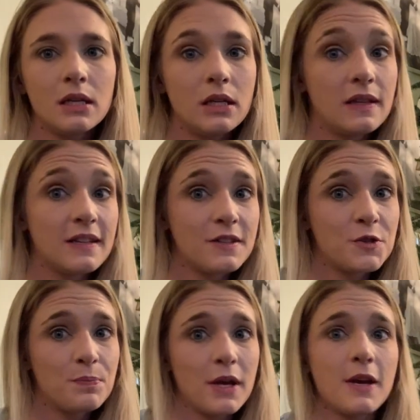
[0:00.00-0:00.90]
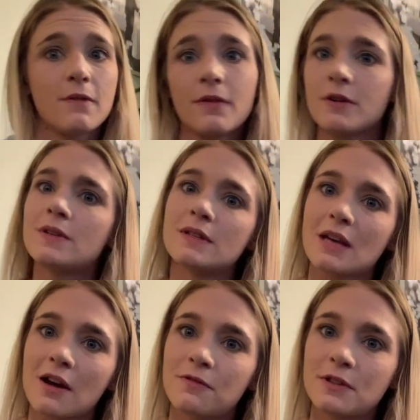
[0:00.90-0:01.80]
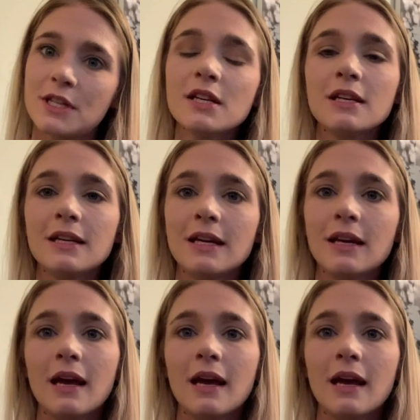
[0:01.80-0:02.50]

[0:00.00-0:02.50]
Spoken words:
this is peak versus high fertility,